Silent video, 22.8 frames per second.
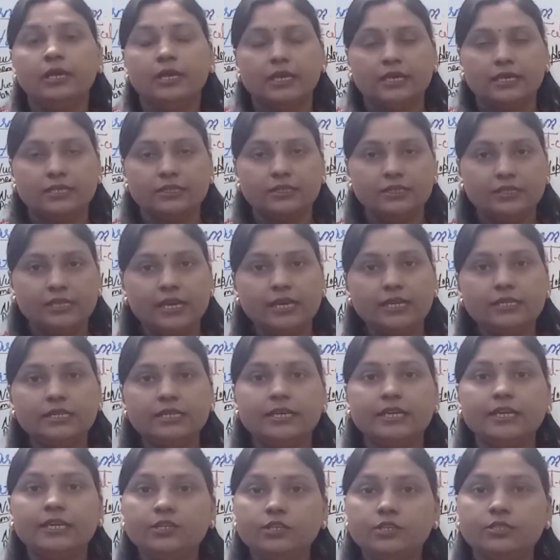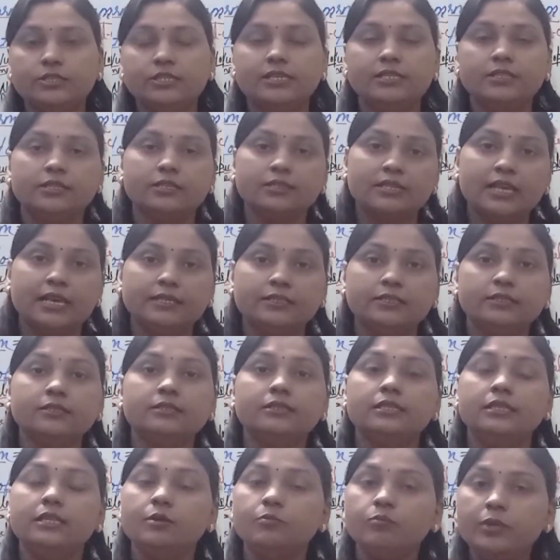is that it synthesizes
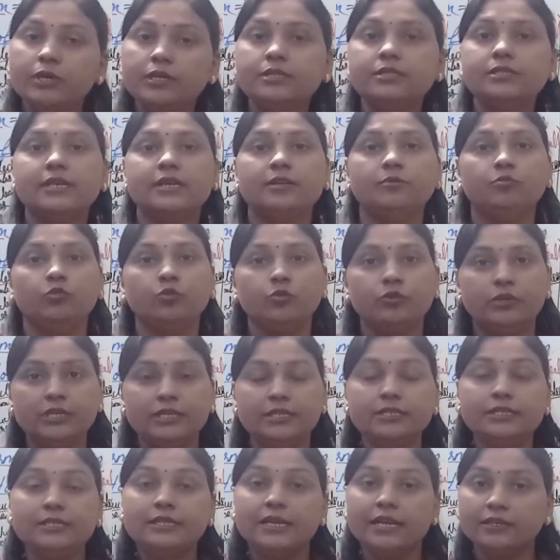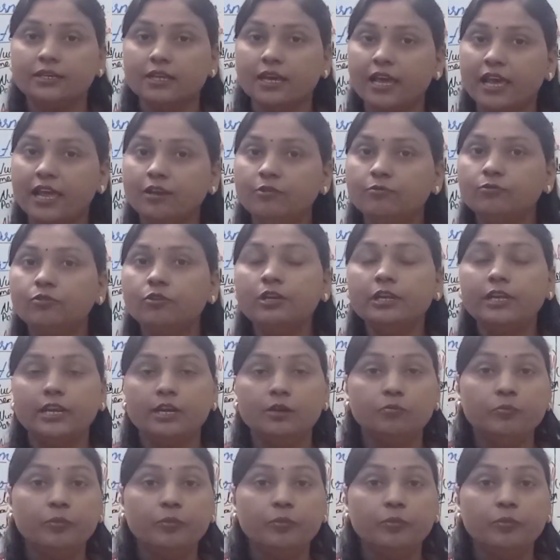lipids and proteins that are helpful in